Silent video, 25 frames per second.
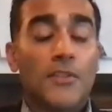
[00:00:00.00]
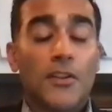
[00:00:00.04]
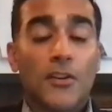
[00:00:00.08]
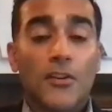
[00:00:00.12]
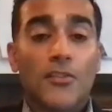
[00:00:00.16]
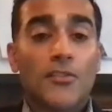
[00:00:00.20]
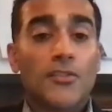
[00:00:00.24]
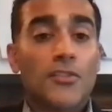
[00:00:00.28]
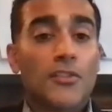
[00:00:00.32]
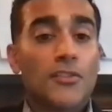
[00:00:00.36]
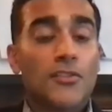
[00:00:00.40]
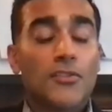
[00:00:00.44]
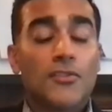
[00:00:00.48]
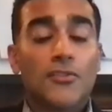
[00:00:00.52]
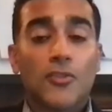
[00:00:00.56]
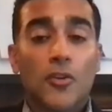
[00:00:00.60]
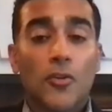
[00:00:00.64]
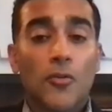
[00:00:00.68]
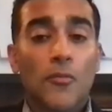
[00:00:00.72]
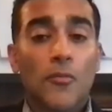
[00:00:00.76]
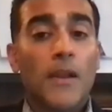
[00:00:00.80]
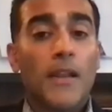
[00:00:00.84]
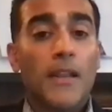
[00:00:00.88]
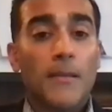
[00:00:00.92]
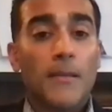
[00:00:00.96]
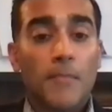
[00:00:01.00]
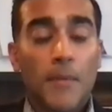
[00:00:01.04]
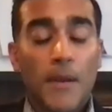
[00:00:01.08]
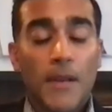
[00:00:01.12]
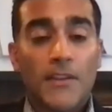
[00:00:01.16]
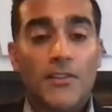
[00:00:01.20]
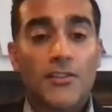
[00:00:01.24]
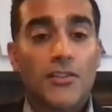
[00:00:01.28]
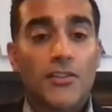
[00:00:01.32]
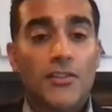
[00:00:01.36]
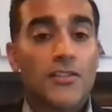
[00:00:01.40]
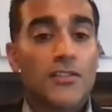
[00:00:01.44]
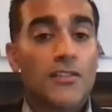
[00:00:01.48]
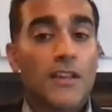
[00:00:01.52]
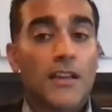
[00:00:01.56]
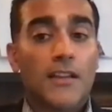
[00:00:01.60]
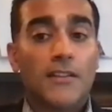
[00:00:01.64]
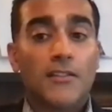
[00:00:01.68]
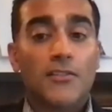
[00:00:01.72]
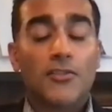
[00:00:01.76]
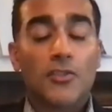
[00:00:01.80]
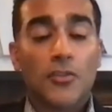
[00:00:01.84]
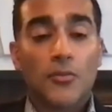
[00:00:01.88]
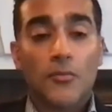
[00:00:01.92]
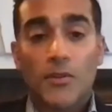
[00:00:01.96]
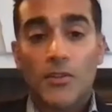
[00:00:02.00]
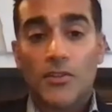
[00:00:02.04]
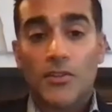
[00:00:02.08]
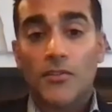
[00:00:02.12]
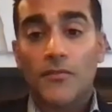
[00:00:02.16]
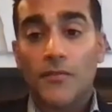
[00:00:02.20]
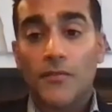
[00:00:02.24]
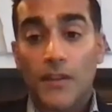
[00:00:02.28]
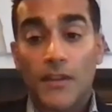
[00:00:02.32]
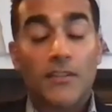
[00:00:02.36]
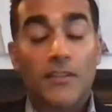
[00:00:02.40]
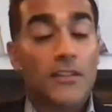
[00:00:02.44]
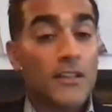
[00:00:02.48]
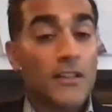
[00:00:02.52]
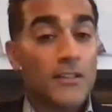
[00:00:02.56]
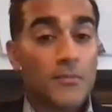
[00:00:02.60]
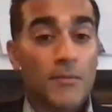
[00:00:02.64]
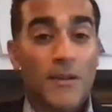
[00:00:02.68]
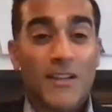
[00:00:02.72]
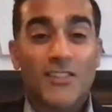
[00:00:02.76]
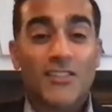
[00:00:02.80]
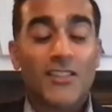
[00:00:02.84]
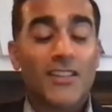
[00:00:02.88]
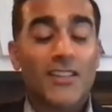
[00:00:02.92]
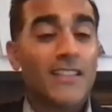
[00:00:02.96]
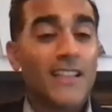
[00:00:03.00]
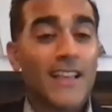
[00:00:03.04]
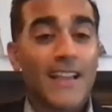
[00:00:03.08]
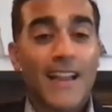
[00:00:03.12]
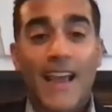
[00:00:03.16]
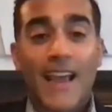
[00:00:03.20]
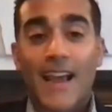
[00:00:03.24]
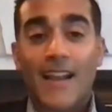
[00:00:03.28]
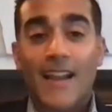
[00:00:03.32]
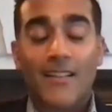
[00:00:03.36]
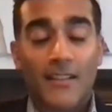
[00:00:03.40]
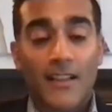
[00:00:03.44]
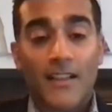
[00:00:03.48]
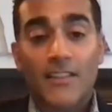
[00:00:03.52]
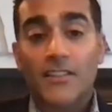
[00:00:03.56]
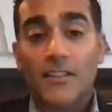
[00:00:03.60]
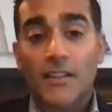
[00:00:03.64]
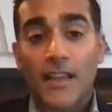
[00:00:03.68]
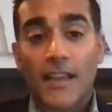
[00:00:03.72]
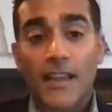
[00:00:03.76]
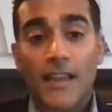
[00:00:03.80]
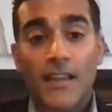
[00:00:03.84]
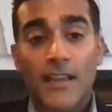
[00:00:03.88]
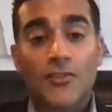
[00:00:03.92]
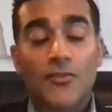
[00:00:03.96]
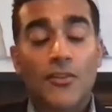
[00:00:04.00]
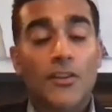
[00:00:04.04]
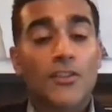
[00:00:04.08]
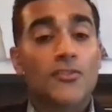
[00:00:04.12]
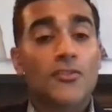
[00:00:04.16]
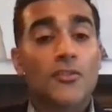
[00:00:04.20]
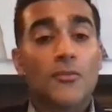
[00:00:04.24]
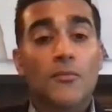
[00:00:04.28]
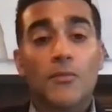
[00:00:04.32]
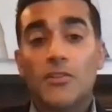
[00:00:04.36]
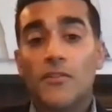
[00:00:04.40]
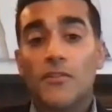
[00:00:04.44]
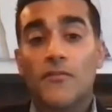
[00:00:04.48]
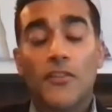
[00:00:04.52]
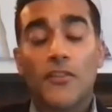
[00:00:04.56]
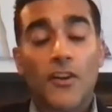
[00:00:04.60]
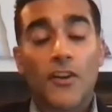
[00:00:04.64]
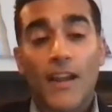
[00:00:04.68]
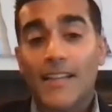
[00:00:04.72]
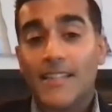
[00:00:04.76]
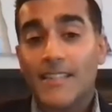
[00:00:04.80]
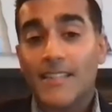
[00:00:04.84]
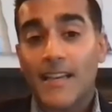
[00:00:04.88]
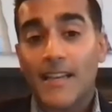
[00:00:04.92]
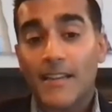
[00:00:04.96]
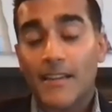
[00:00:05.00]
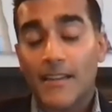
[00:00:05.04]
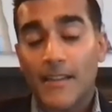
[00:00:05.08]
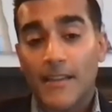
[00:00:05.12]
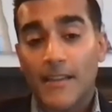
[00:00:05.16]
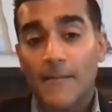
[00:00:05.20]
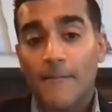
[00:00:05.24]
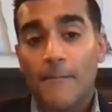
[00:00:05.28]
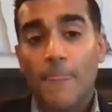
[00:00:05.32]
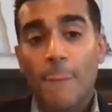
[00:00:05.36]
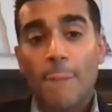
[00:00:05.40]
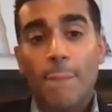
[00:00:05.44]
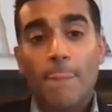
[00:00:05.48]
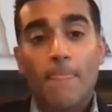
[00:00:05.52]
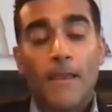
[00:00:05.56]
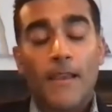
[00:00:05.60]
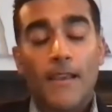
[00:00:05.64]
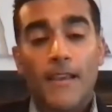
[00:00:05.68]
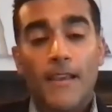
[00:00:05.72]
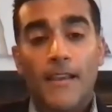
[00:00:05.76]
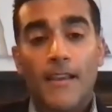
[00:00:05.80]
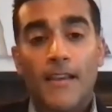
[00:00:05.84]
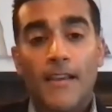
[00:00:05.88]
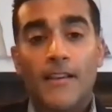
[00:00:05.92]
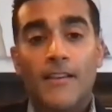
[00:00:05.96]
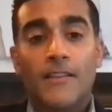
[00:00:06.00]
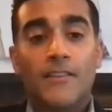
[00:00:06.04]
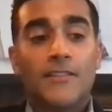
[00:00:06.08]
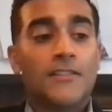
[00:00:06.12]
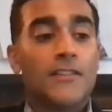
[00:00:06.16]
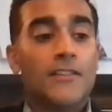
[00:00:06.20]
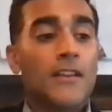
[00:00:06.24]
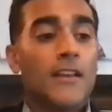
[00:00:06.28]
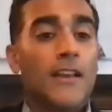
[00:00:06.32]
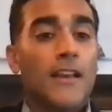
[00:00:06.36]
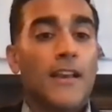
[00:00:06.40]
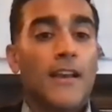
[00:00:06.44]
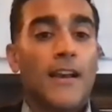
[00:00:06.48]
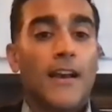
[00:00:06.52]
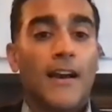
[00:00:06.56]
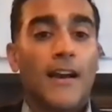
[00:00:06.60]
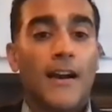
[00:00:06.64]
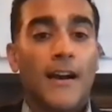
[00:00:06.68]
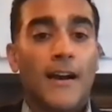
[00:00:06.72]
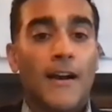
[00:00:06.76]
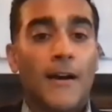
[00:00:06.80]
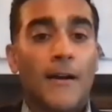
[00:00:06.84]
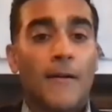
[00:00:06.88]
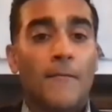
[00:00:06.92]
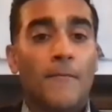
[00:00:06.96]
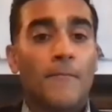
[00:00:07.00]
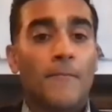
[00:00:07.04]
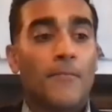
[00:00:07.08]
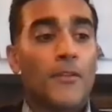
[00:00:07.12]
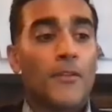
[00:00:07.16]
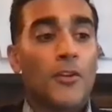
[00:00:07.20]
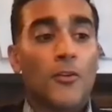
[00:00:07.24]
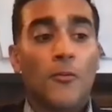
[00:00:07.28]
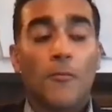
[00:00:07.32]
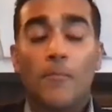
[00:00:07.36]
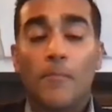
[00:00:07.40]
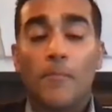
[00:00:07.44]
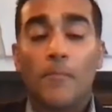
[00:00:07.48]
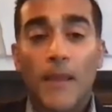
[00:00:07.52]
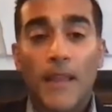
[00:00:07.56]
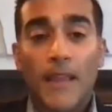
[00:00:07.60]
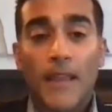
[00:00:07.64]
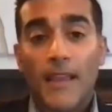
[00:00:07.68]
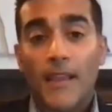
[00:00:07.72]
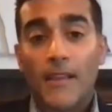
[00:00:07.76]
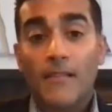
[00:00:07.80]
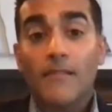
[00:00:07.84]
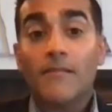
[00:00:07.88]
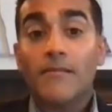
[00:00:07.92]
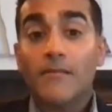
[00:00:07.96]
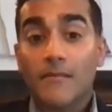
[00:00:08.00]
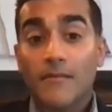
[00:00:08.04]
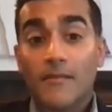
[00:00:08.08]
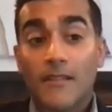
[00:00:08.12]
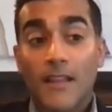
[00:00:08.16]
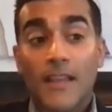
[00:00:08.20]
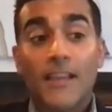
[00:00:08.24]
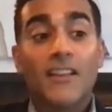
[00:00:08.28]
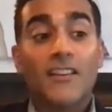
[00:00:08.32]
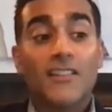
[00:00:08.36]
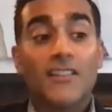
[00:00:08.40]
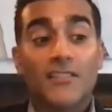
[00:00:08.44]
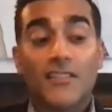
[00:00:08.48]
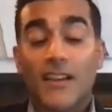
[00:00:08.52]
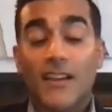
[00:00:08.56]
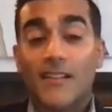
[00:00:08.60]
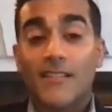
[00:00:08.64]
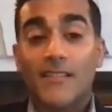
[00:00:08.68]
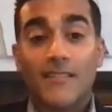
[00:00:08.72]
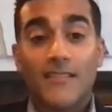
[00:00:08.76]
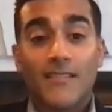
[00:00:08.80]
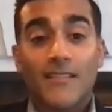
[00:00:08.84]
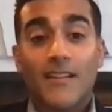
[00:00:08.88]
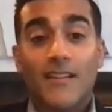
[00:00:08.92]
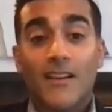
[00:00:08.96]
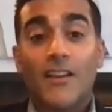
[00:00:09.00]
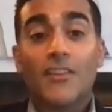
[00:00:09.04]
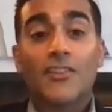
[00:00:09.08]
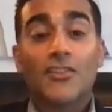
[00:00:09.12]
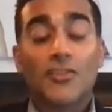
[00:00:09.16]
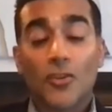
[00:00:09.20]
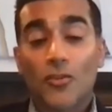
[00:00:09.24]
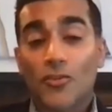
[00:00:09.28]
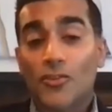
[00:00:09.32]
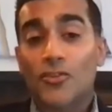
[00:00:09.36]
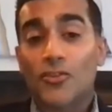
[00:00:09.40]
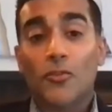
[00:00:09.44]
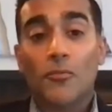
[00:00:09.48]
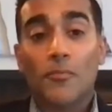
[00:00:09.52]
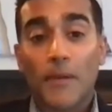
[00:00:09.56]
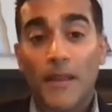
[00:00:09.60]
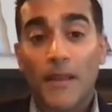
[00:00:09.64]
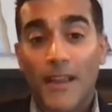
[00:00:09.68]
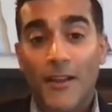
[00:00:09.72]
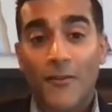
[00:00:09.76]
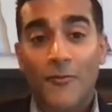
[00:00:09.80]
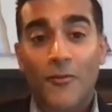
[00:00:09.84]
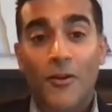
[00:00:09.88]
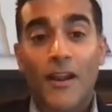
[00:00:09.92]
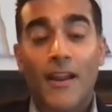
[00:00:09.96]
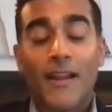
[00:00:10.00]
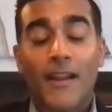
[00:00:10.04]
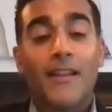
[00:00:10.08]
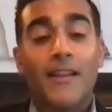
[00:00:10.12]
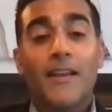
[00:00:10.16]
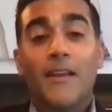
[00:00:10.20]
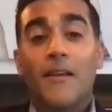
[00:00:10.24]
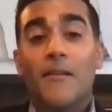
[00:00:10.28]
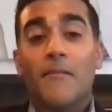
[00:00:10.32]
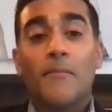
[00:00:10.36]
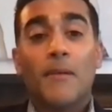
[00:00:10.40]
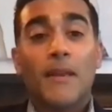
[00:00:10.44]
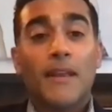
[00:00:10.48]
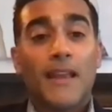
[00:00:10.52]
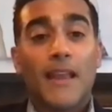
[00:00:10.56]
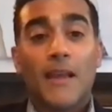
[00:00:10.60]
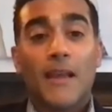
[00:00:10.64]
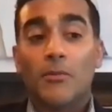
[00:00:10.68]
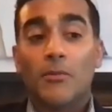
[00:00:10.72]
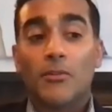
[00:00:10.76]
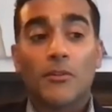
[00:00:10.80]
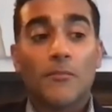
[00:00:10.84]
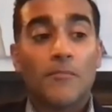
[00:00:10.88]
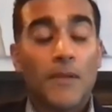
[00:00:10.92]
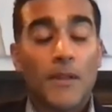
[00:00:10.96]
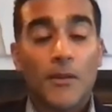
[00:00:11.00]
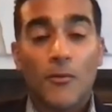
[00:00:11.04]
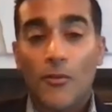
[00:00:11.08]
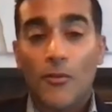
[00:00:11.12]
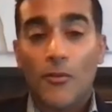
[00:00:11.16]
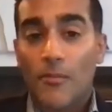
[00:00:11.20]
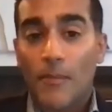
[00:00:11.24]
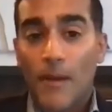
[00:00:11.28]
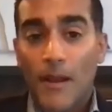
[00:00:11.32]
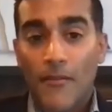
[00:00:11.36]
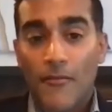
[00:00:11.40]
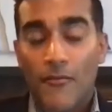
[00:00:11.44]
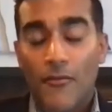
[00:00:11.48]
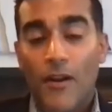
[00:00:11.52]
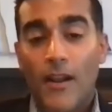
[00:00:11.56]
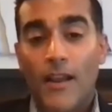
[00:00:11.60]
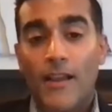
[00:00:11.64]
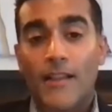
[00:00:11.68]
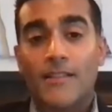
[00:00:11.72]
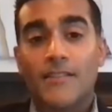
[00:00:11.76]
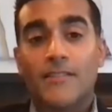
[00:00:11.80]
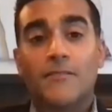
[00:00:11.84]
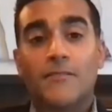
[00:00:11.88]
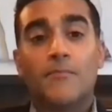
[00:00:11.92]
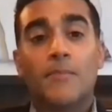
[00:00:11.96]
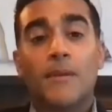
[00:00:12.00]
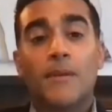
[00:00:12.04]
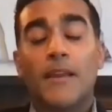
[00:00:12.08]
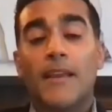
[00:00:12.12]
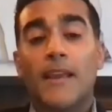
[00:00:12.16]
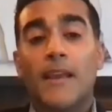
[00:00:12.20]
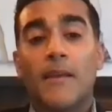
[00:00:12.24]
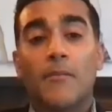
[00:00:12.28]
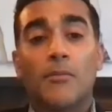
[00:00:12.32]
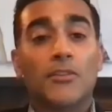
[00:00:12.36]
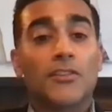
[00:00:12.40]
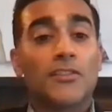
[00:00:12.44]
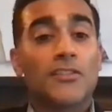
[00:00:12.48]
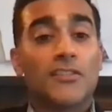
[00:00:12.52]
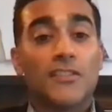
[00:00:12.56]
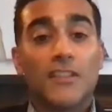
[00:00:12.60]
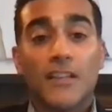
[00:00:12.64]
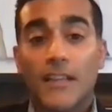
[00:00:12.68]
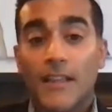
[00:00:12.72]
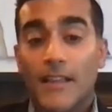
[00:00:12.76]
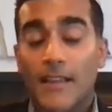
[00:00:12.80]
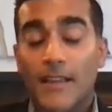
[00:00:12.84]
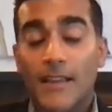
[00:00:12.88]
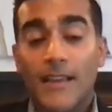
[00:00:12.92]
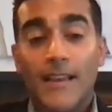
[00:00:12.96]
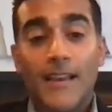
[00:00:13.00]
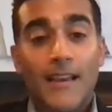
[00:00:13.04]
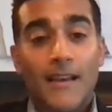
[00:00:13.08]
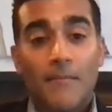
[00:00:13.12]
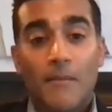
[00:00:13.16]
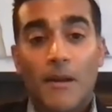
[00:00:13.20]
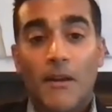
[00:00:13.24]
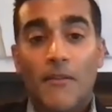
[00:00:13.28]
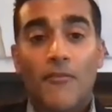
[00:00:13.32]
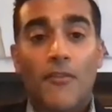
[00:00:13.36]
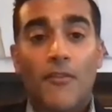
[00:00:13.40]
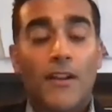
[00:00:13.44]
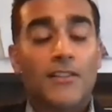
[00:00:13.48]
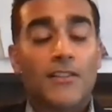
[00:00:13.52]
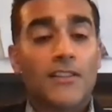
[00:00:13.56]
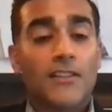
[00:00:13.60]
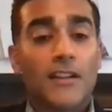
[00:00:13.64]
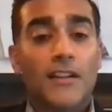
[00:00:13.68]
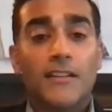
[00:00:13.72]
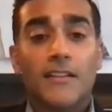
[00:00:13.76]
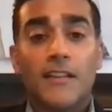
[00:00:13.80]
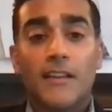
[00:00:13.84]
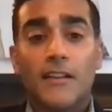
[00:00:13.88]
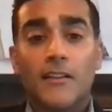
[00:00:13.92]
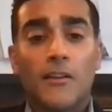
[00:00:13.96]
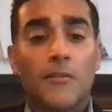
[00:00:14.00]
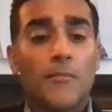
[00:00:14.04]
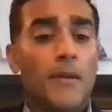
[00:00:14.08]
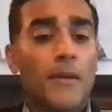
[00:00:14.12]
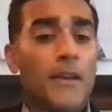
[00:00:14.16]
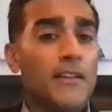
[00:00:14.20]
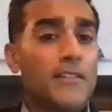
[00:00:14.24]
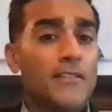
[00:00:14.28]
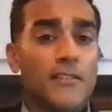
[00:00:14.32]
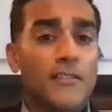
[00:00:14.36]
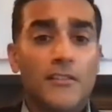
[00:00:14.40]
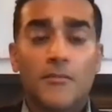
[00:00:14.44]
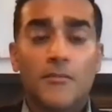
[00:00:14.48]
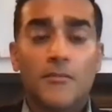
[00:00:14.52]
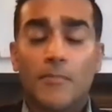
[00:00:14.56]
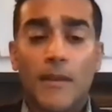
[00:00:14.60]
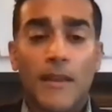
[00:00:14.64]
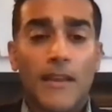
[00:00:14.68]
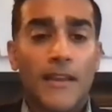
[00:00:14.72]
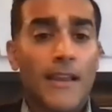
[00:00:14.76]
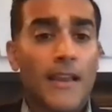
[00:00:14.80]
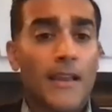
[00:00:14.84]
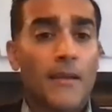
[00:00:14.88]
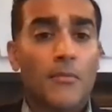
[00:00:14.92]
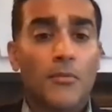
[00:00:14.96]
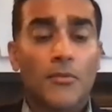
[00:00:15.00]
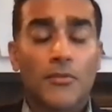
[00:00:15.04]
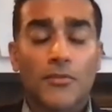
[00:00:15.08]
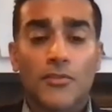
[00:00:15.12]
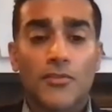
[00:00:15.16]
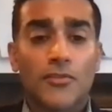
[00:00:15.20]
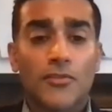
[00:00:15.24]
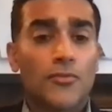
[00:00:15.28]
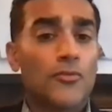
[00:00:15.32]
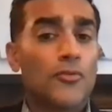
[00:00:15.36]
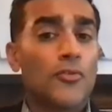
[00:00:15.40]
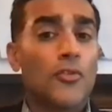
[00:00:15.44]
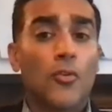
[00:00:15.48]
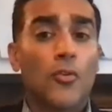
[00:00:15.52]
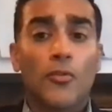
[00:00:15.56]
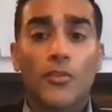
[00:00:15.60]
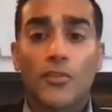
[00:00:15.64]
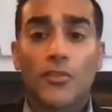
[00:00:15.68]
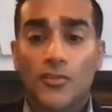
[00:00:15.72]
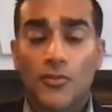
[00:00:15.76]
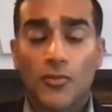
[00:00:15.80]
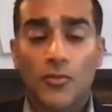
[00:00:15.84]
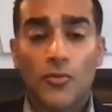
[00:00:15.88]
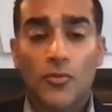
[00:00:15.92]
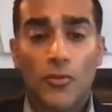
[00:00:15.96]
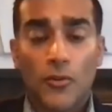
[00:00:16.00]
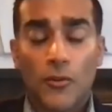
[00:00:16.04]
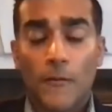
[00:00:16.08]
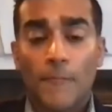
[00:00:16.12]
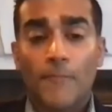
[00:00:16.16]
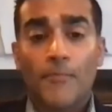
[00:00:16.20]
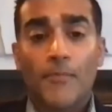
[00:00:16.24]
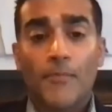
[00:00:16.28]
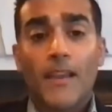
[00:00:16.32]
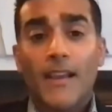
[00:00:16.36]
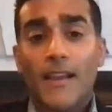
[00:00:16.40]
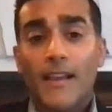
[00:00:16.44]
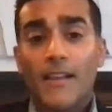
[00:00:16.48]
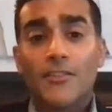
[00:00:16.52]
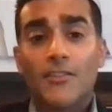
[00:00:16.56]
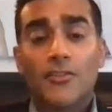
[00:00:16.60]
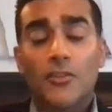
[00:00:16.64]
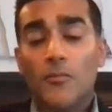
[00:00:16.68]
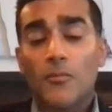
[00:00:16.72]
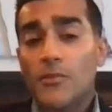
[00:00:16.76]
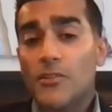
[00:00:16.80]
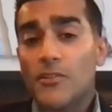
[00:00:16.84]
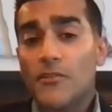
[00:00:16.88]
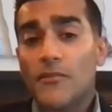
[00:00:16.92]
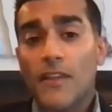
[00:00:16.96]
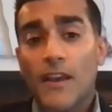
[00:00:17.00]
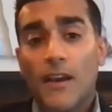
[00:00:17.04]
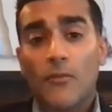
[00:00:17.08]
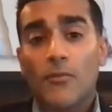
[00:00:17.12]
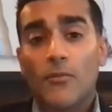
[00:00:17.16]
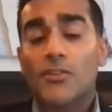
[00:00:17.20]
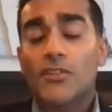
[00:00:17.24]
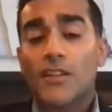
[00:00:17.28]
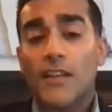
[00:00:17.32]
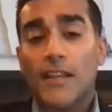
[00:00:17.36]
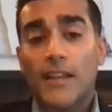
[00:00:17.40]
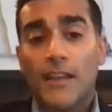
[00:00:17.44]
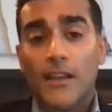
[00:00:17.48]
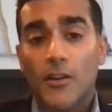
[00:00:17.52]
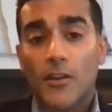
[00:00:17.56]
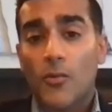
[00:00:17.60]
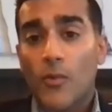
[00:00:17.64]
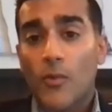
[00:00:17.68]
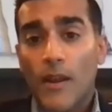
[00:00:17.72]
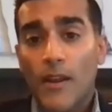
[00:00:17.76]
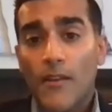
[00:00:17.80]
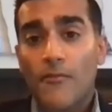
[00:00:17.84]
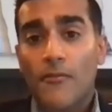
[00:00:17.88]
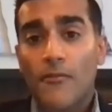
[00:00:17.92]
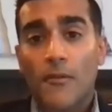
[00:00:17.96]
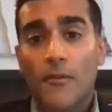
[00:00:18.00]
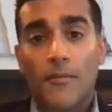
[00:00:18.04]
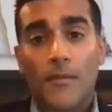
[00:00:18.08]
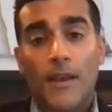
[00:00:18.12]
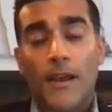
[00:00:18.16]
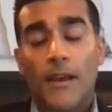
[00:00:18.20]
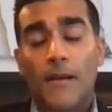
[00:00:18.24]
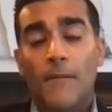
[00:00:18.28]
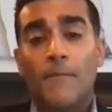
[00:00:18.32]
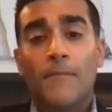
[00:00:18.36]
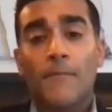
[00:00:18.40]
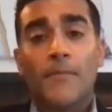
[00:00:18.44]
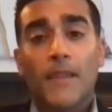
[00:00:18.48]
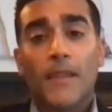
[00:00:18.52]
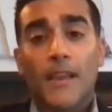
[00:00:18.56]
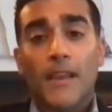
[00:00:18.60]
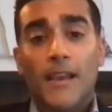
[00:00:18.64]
there's so many patients that so much of, especially in that adolescent age, right? So much of their identity is, um, you know, being, like you said, a social being, right? Being able to be with my friends, being able right. to see my friends on a daily basis, being able to go to school. And so much of that was taken away from them.